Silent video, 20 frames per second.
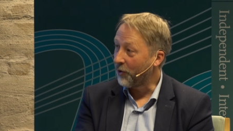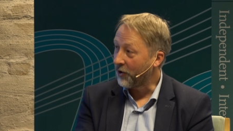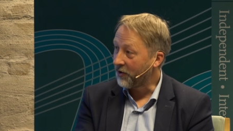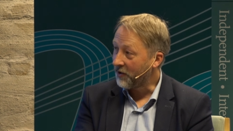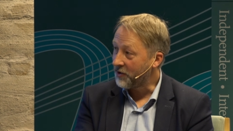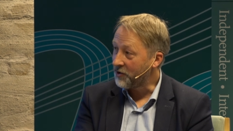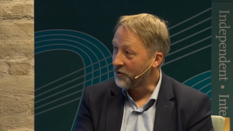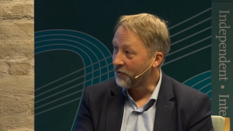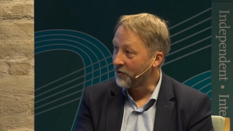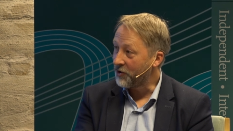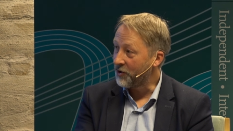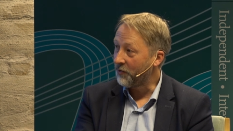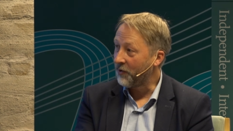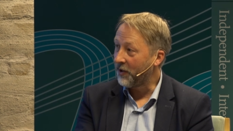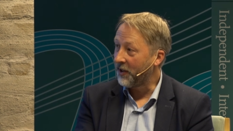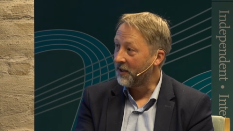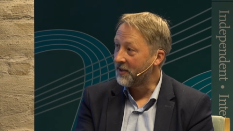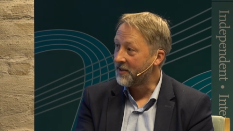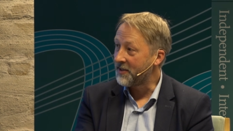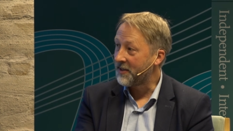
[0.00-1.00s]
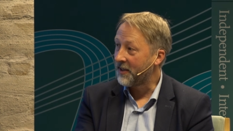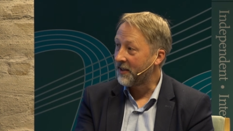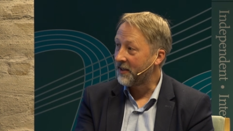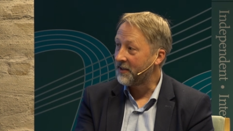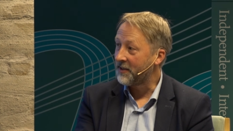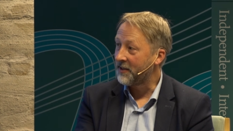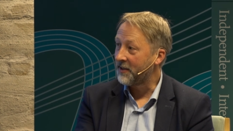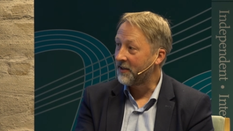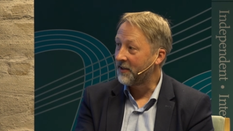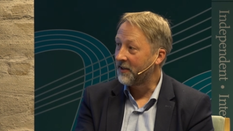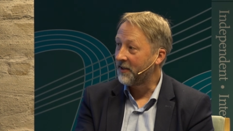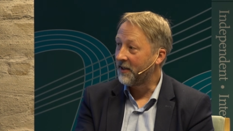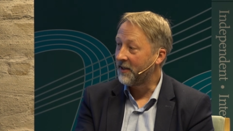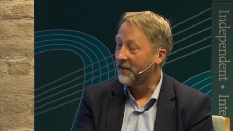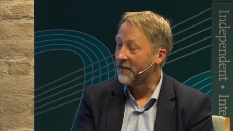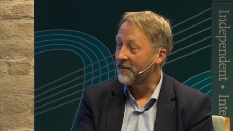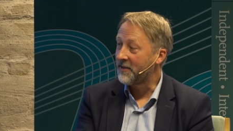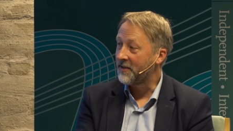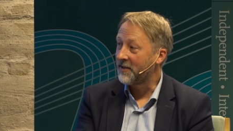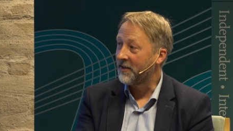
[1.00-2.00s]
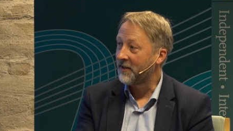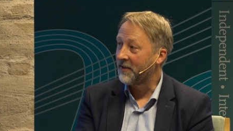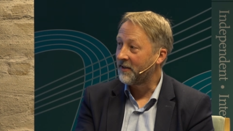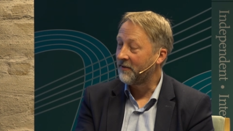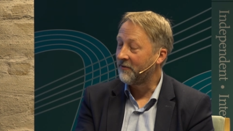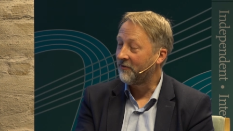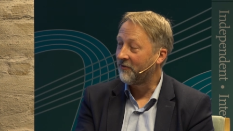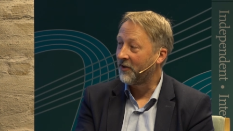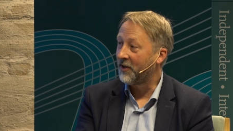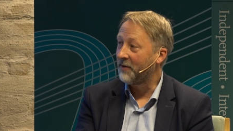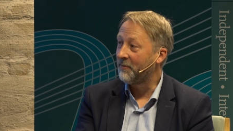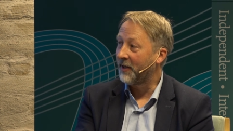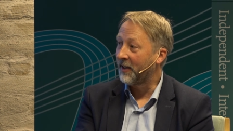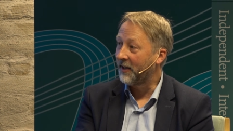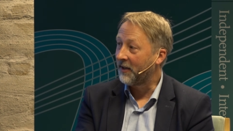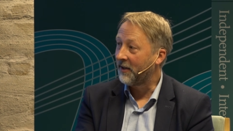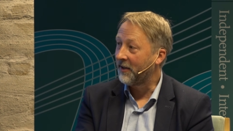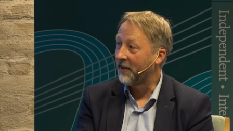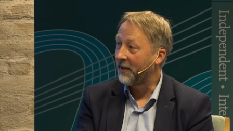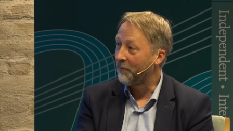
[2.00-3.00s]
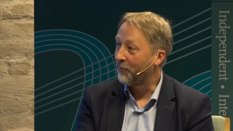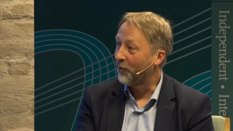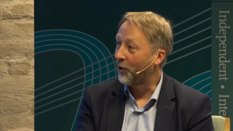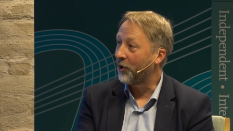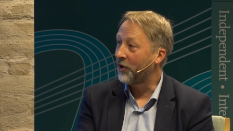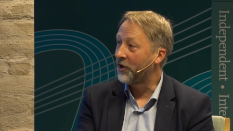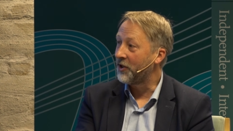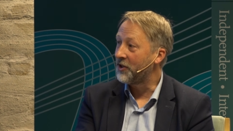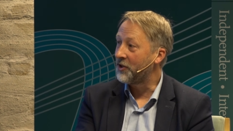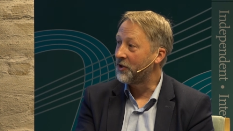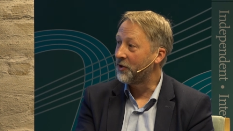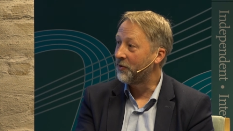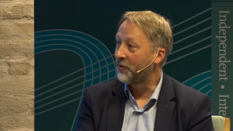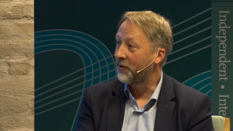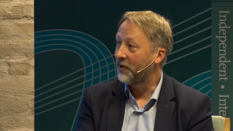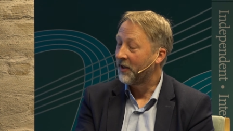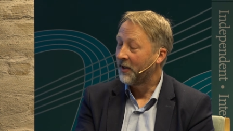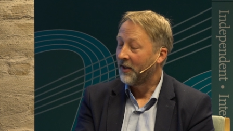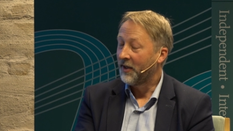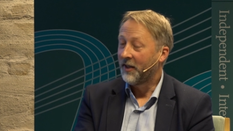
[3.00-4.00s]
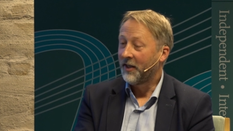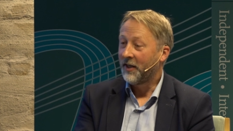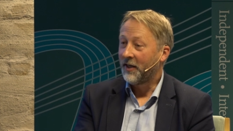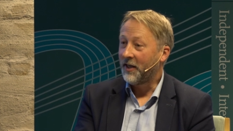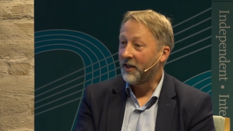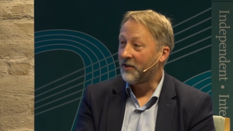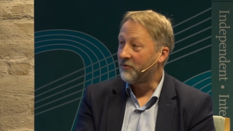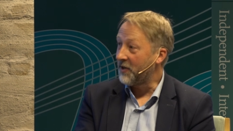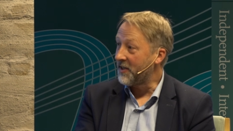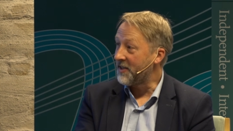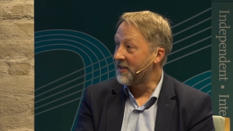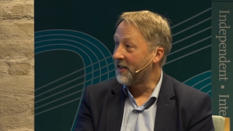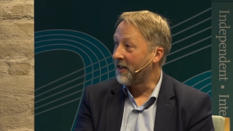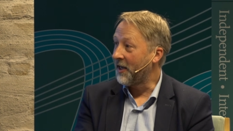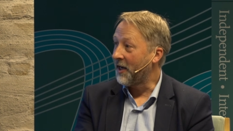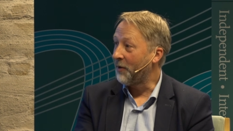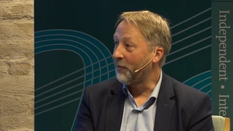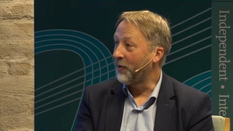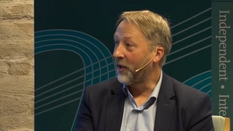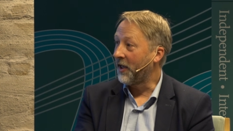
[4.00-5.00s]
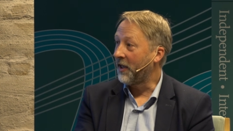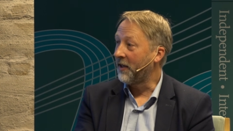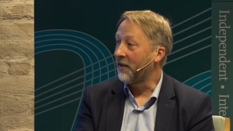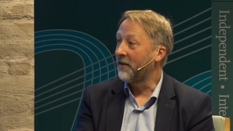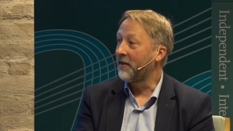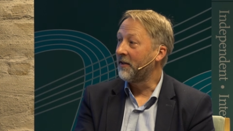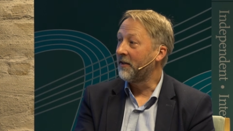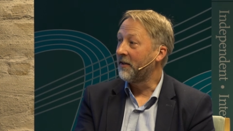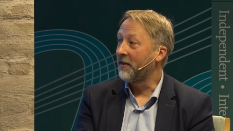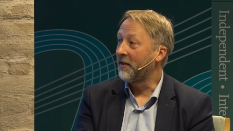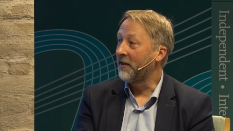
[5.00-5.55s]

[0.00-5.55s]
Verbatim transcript: work that you're doing is that uh, it's fundamentally important to addressing how we can